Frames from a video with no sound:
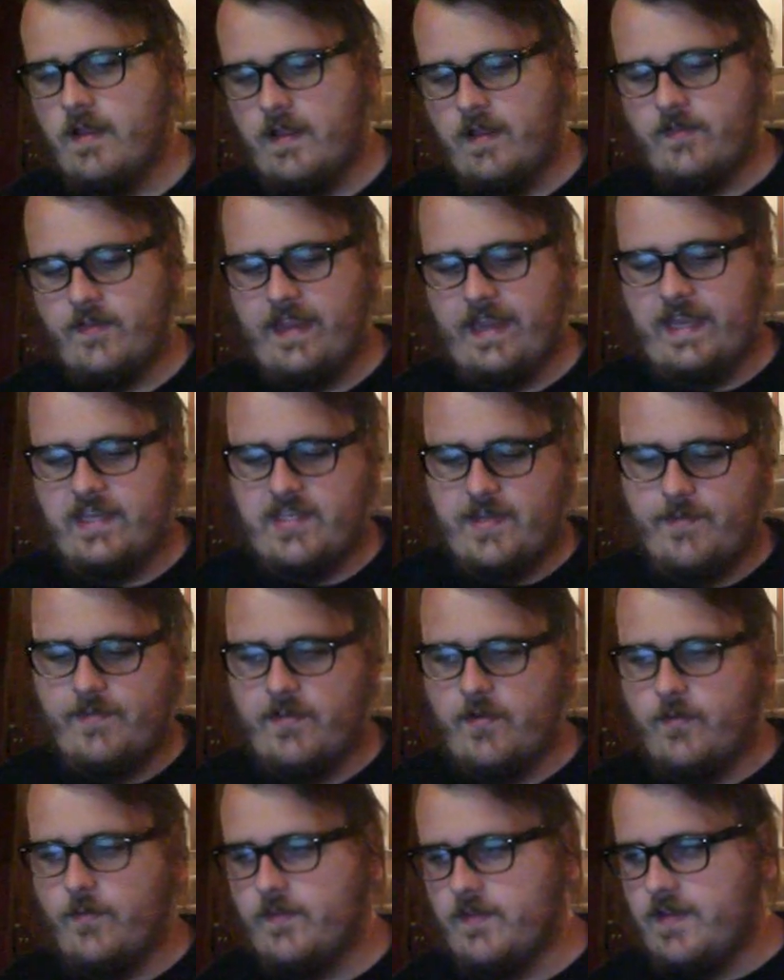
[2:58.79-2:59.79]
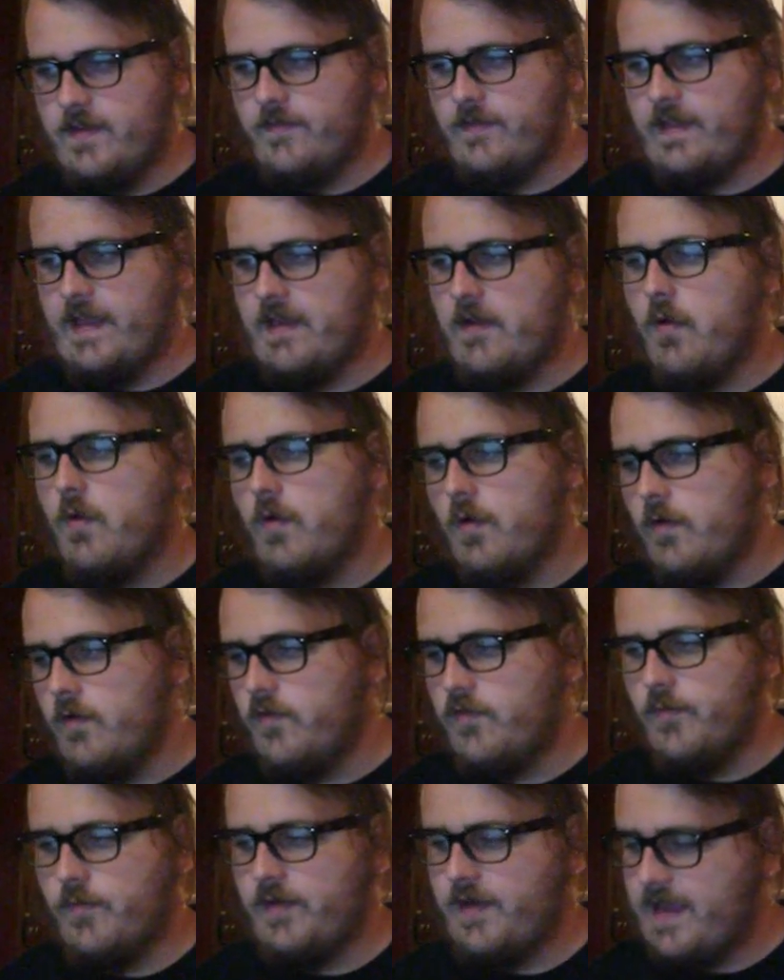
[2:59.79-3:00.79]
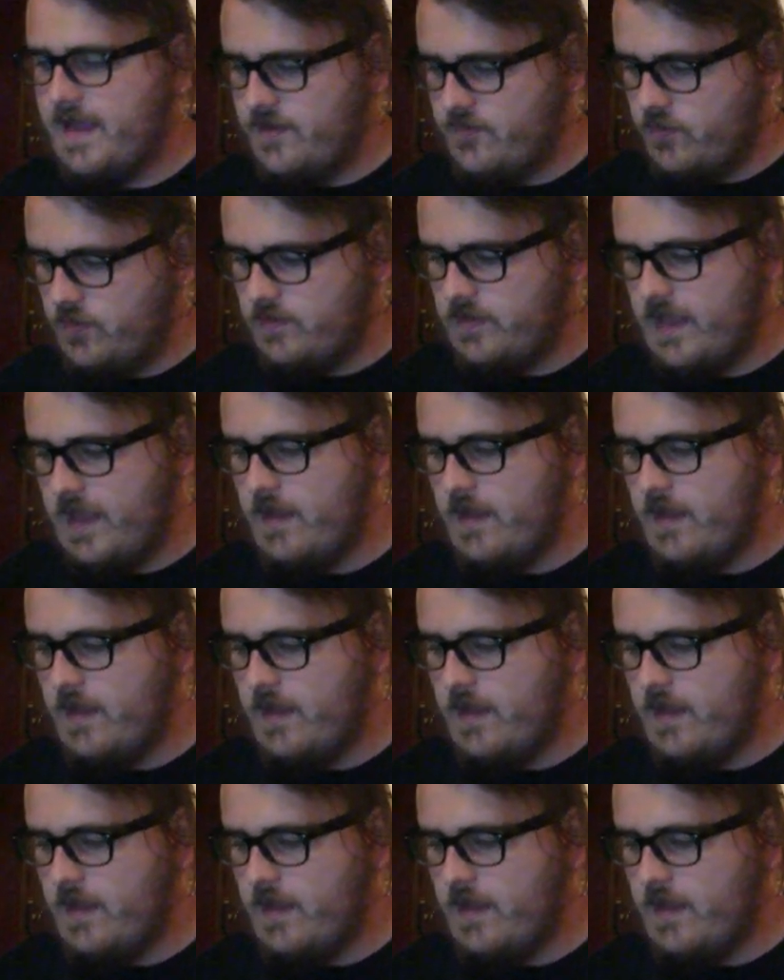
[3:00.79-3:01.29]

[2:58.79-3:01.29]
It was like each episode was a different horror supernatural